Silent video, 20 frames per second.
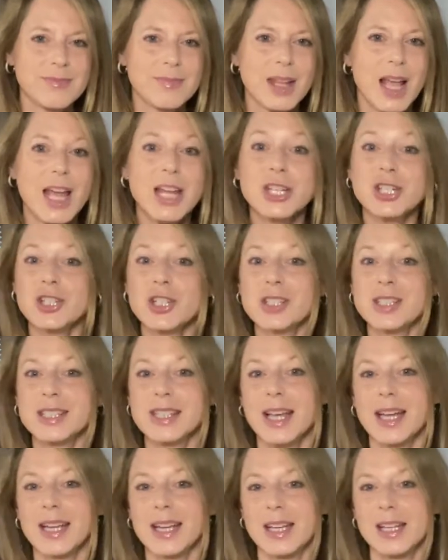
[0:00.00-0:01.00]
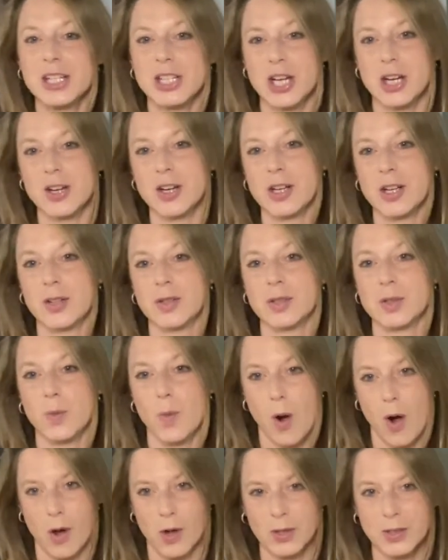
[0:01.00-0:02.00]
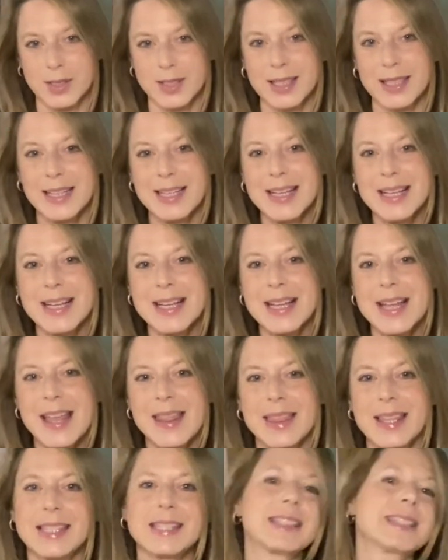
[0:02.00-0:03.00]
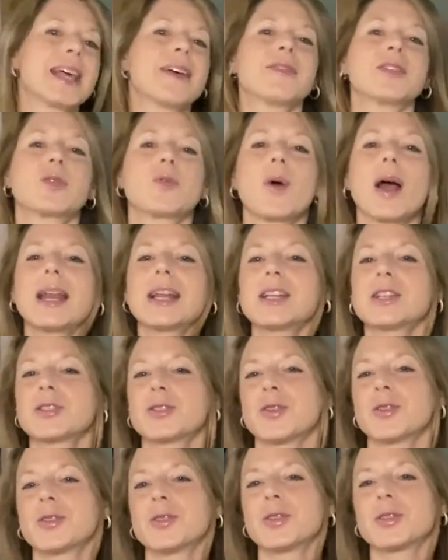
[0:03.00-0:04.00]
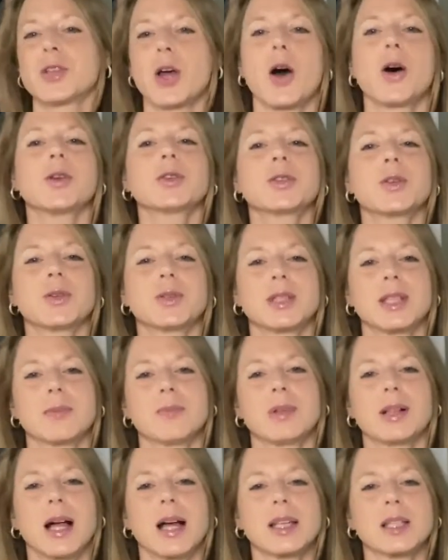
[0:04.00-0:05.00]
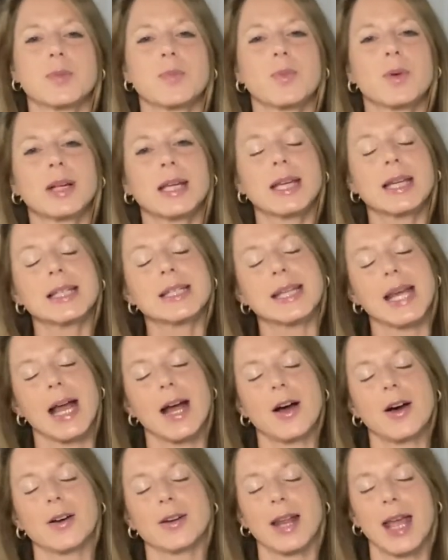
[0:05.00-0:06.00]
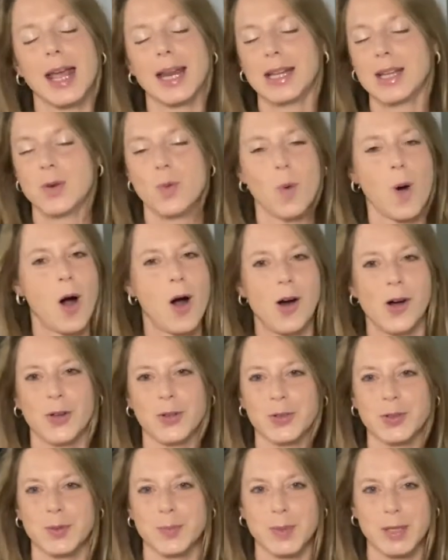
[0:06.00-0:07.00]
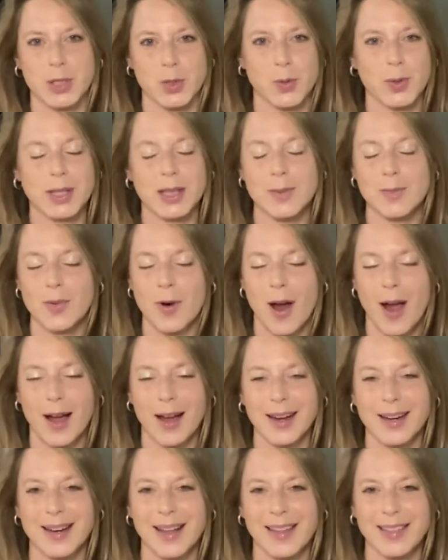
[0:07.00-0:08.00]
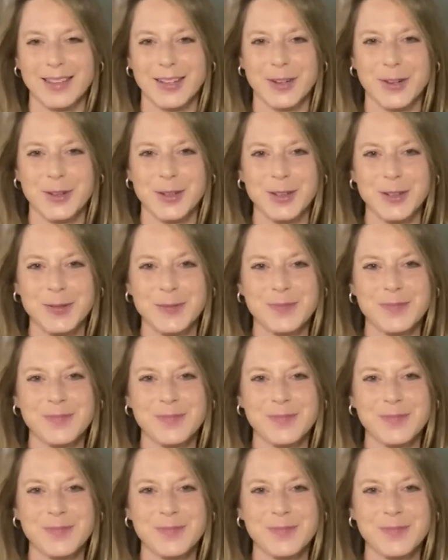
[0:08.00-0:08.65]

And just like at Jericho's walls, these seven wedding circles also symbolize bringing down any walls between the bride and the groom.